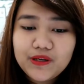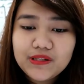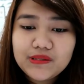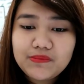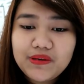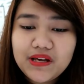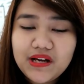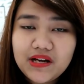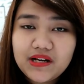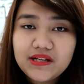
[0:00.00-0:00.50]
was
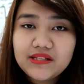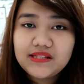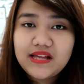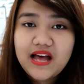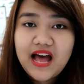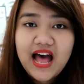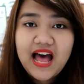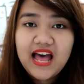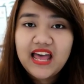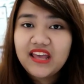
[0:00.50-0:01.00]
because
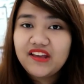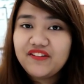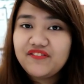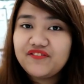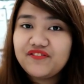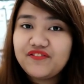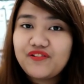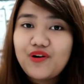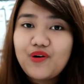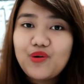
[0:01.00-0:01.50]

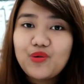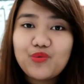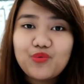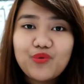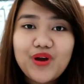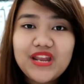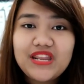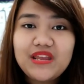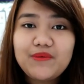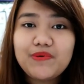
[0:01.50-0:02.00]
I've
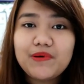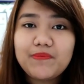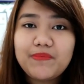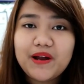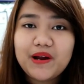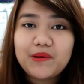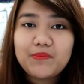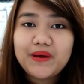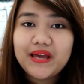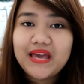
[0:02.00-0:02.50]
already
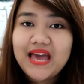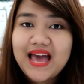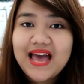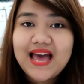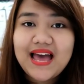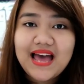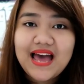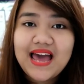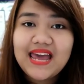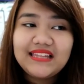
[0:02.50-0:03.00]
prepared my
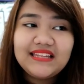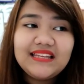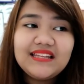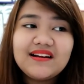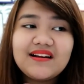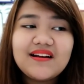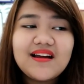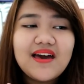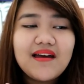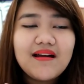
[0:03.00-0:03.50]

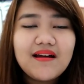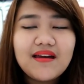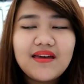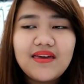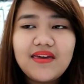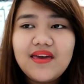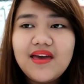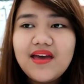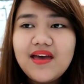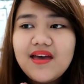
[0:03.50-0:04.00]

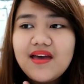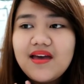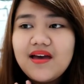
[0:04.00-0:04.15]
itinerary,